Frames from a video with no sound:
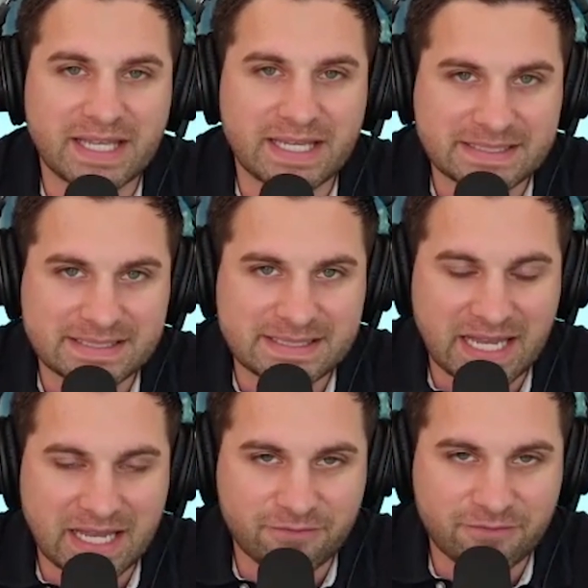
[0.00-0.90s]
a
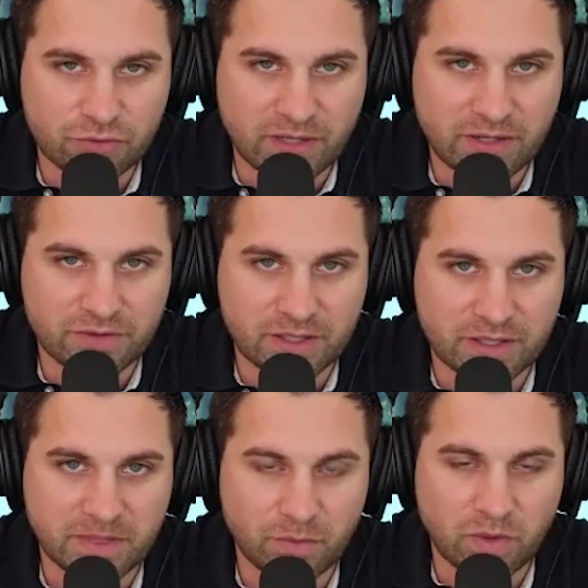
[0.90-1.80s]
staff around
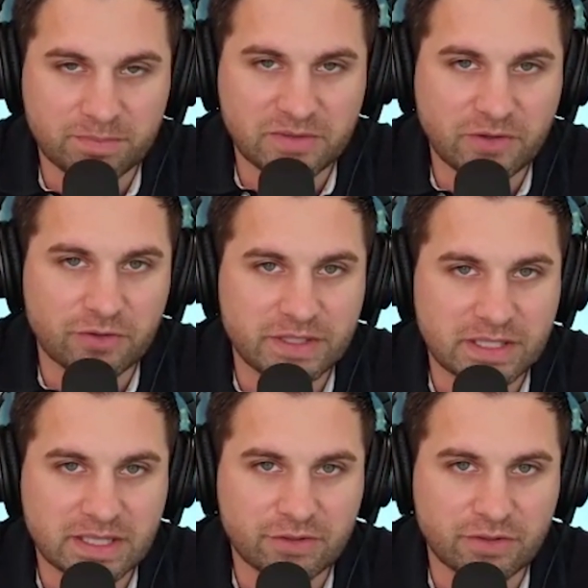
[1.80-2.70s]
them. I want to be very
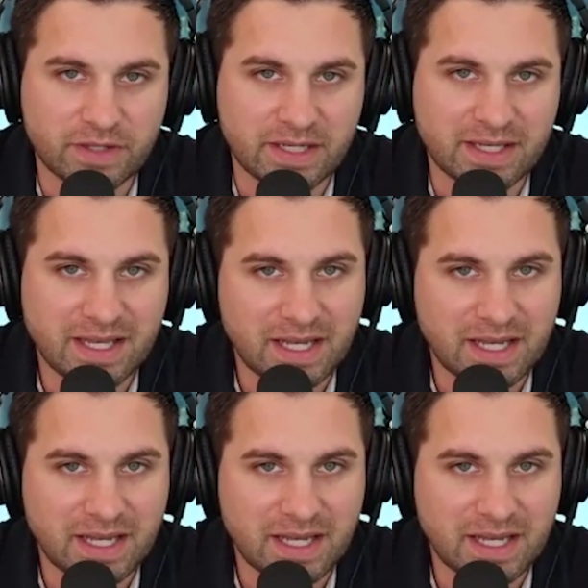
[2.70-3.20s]
clear on that.